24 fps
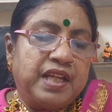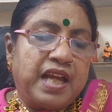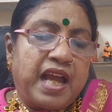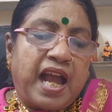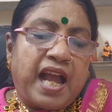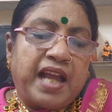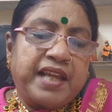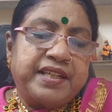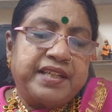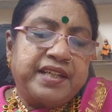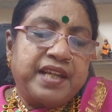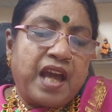
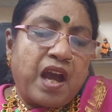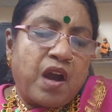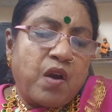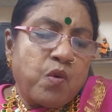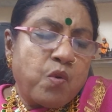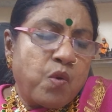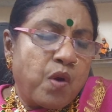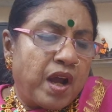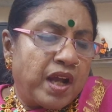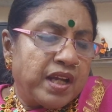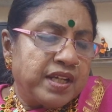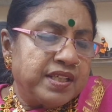I
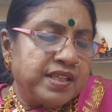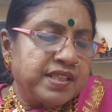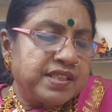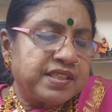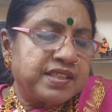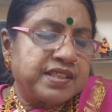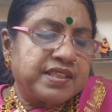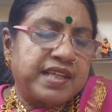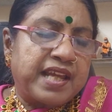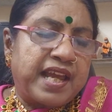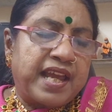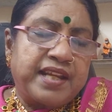now
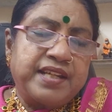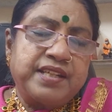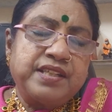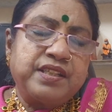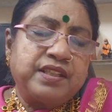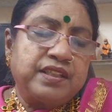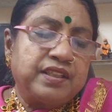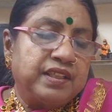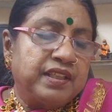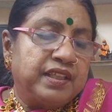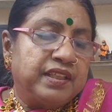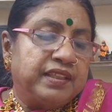understand